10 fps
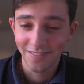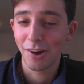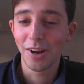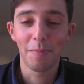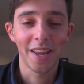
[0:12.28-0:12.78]

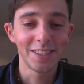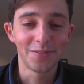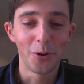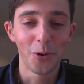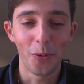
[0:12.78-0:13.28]
very
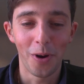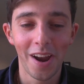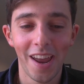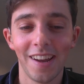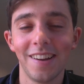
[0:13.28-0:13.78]
peaceful and
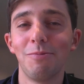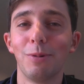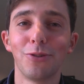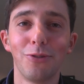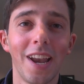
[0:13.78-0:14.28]
quiet,
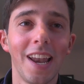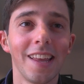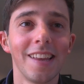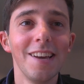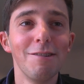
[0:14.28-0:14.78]
wasn't
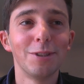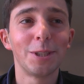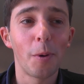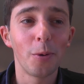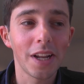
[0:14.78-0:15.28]
really
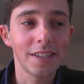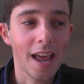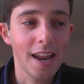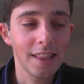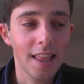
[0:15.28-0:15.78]
responding
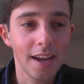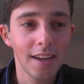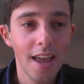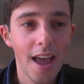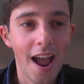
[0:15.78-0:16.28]
to anything.
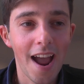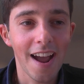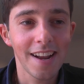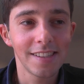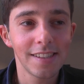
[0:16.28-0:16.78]

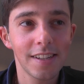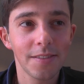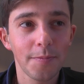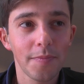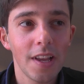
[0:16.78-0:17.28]
And
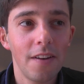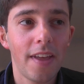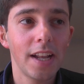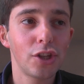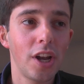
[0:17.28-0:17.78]

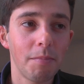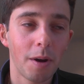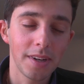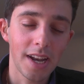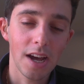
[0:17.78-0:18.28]
eventually
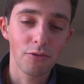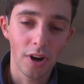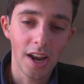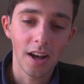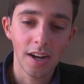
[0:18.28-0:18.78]
mum and dad
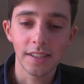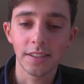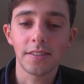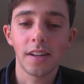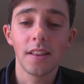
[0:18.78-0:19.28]

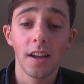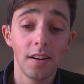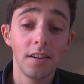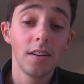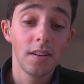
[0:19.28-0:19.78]
realized that
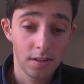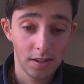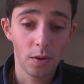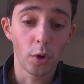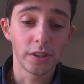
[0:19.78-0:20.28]

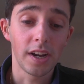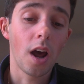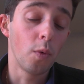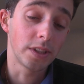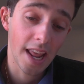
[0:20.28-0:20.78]

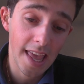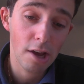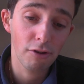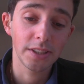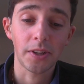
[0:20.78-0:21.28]
I wasn't
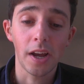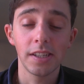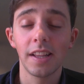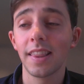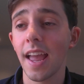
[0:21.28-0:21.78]
hearing
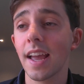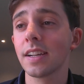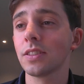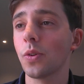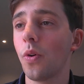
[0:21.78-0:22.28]
certain
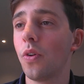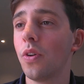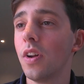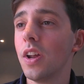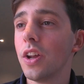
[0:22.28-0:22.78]
things or,
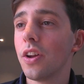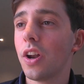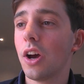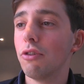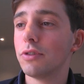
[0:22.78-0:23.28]
you
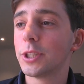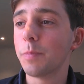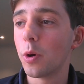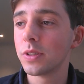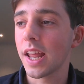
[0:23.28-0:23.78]
know,
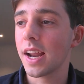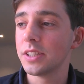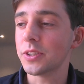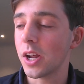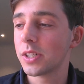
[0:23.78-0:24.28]
responding in a
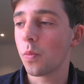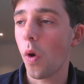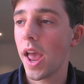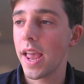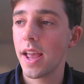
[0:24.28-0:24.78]
certain
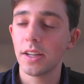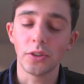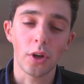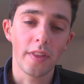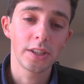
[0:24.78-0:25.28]
way. And
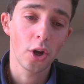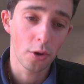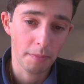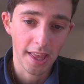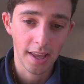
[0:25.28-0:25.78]
so they
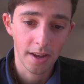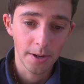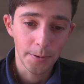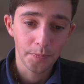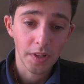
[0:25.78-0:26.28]
took me
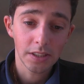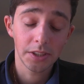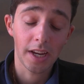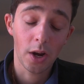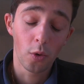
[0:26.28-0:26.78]
to
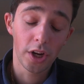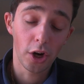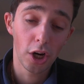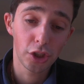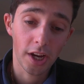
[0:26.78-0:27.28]
see an
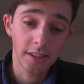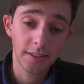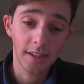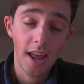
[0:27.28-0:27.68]
audiologist,